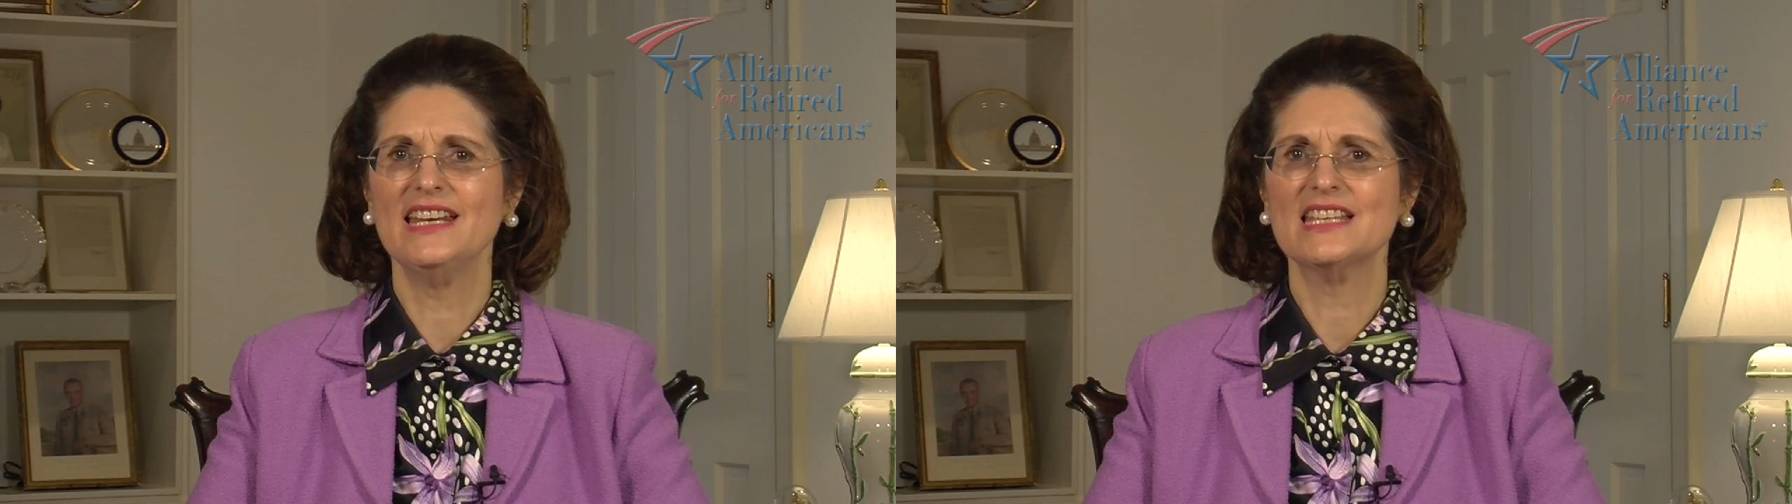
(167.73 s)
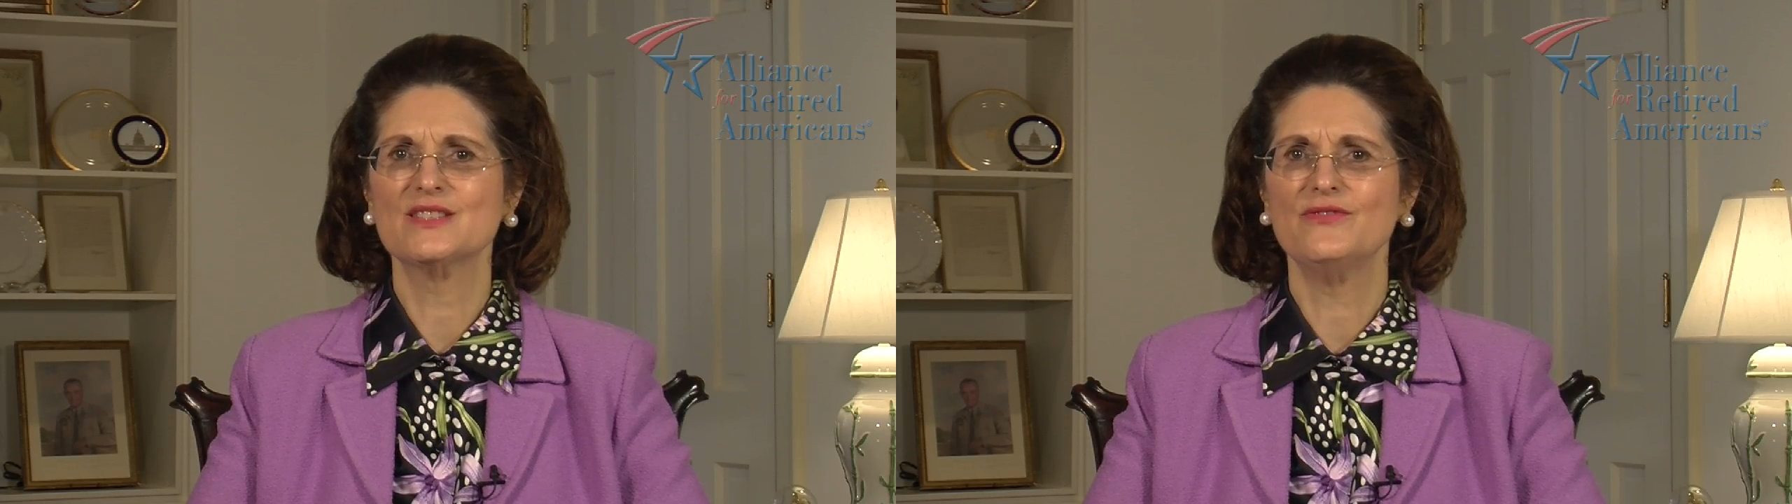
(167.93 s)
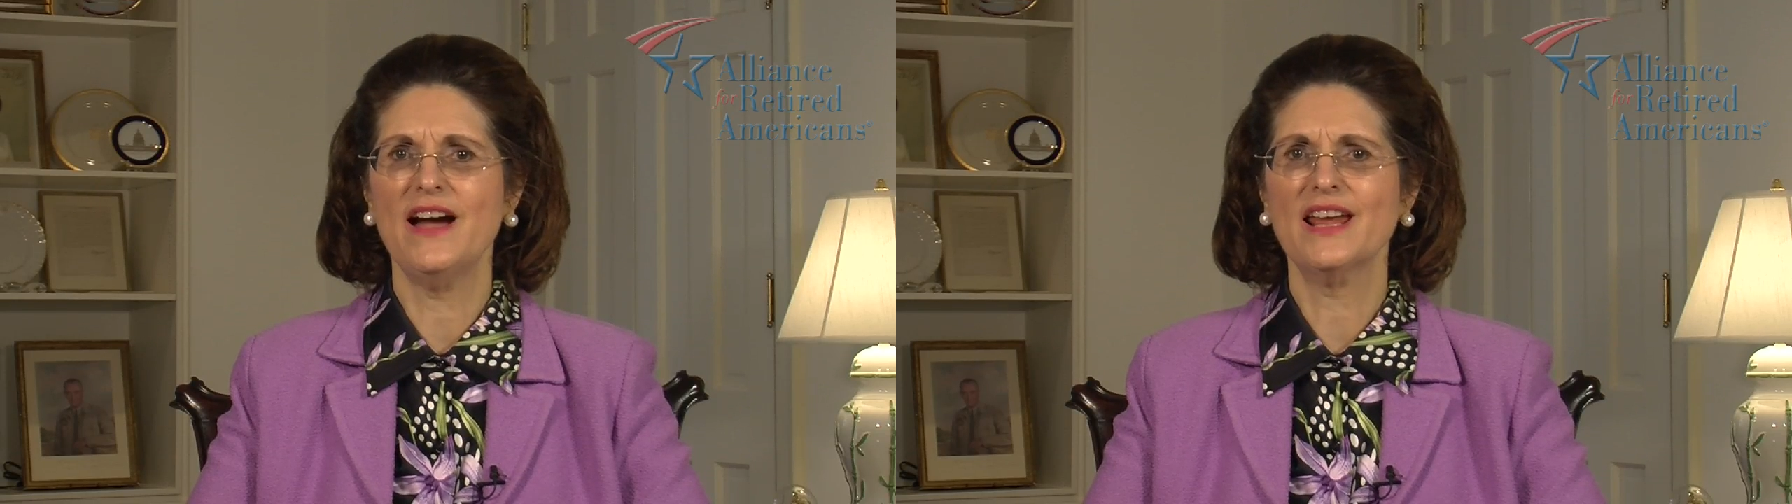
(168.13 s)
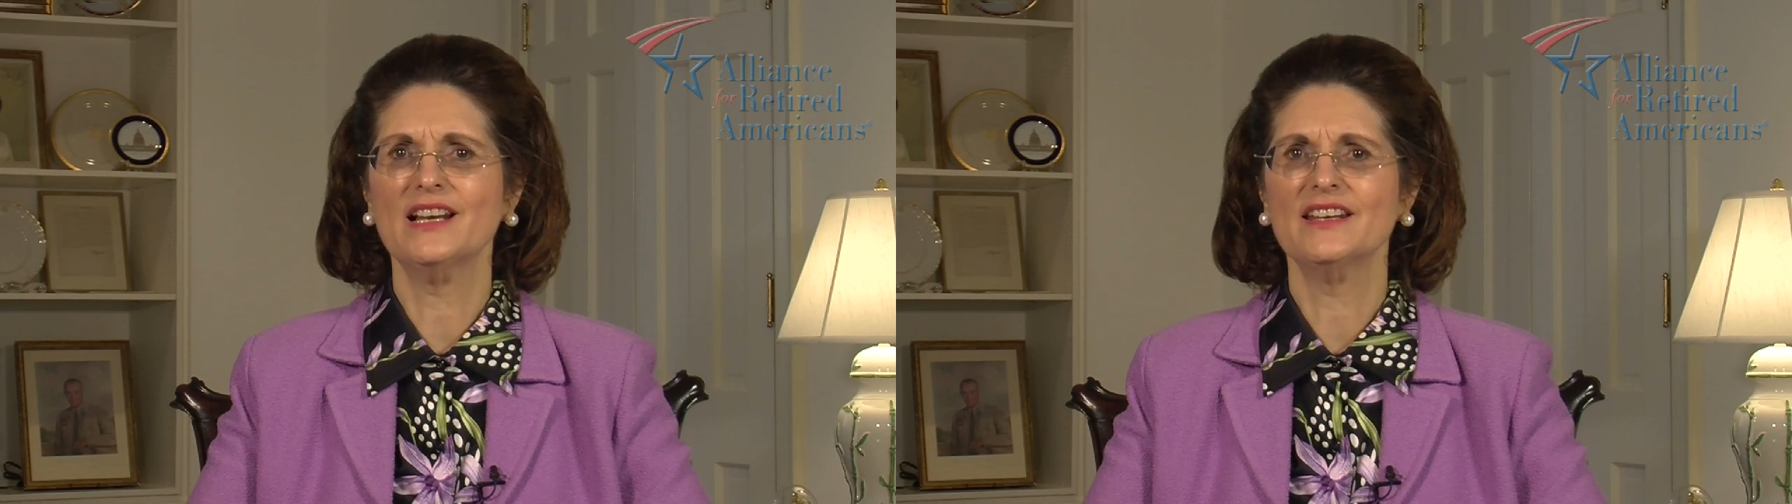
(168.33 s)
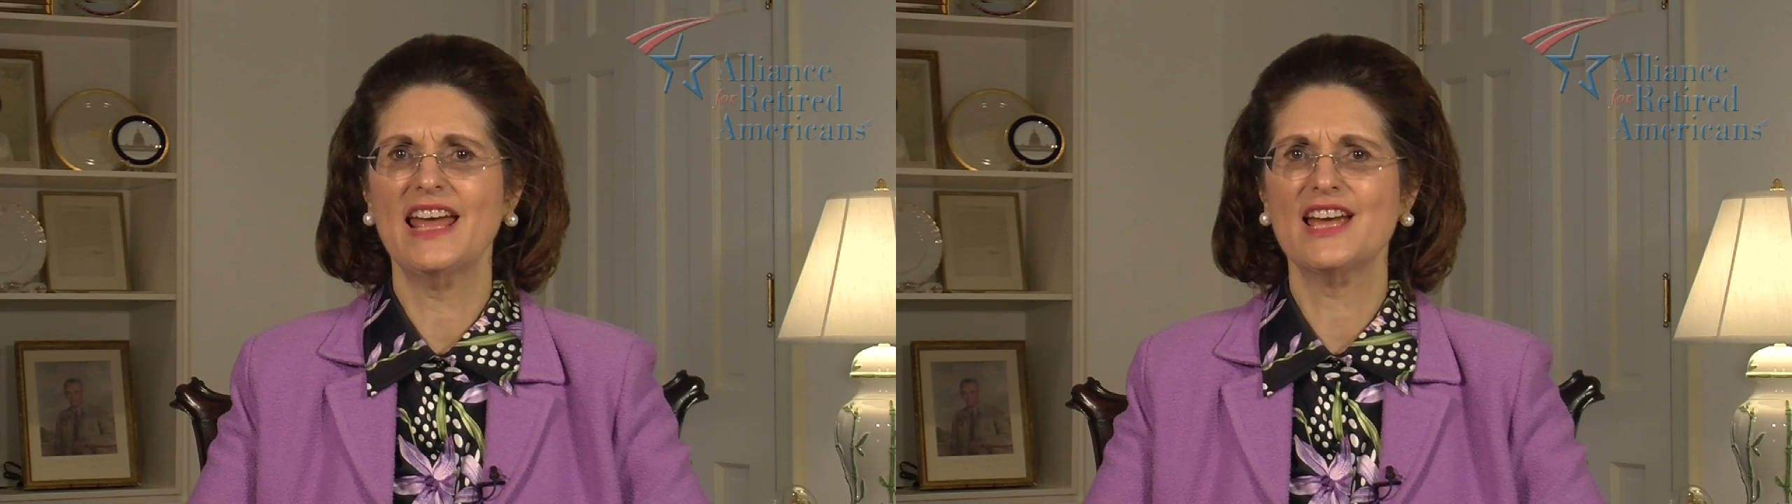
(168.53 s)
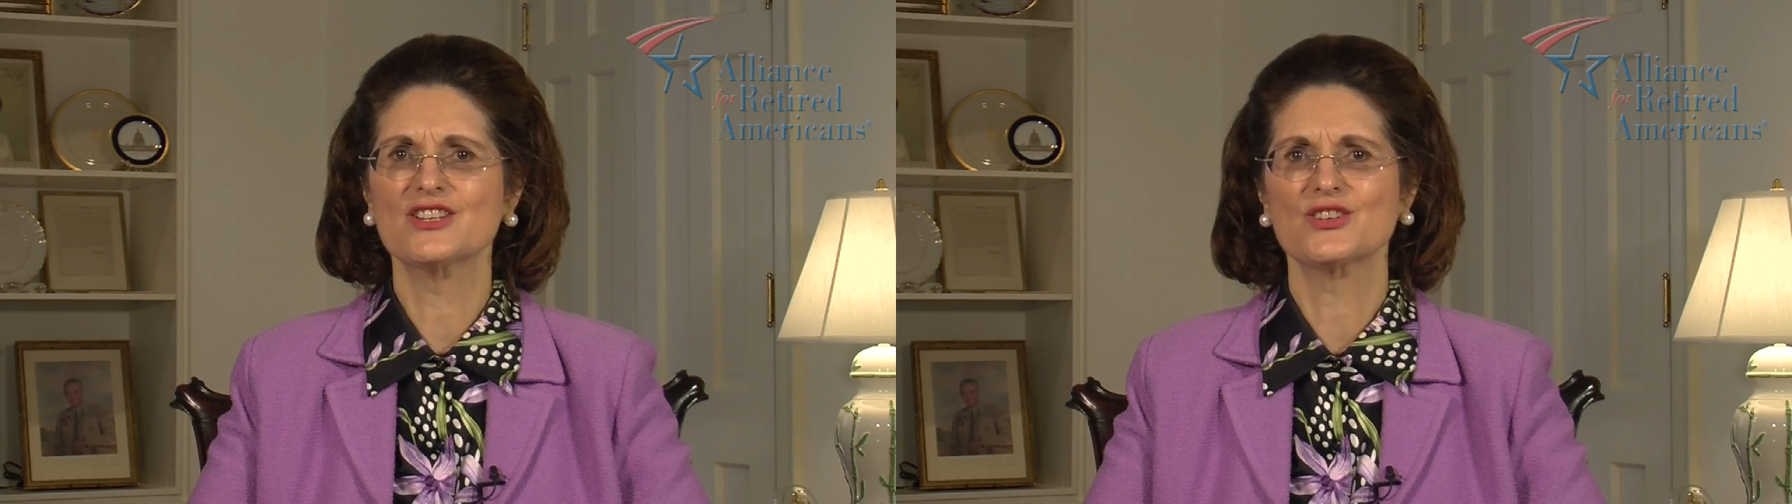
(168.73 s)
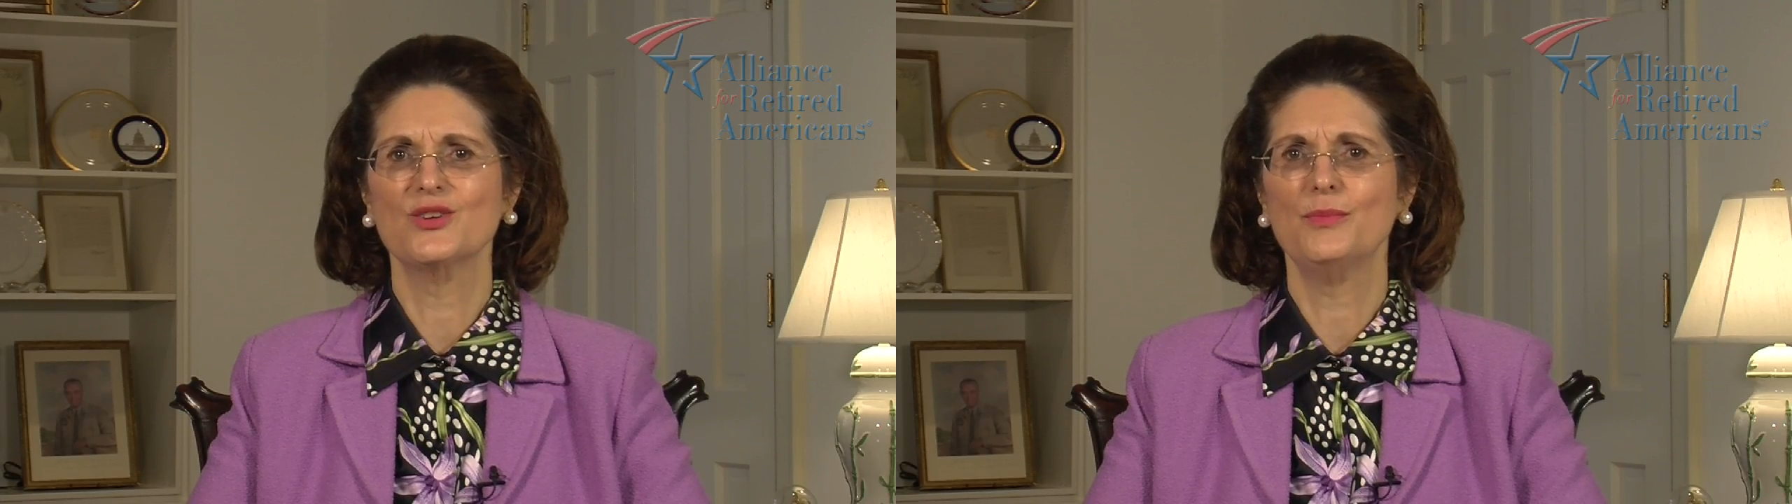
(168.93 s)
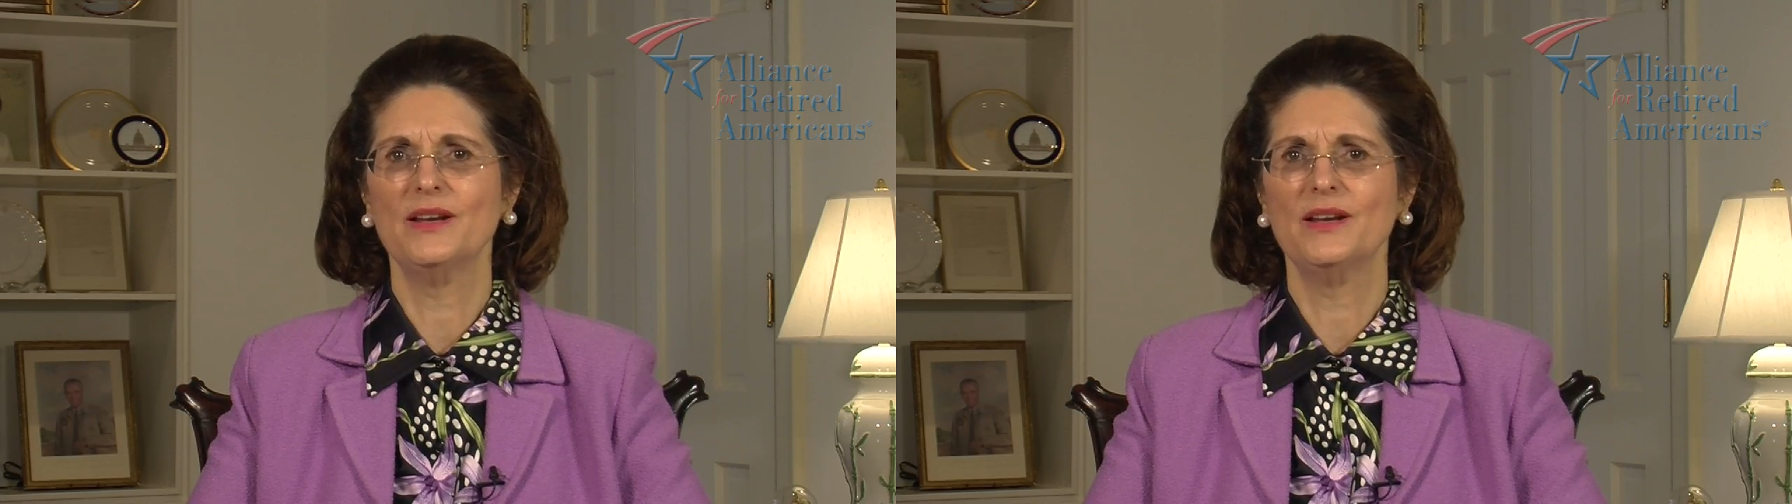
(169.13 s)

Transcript: in his final National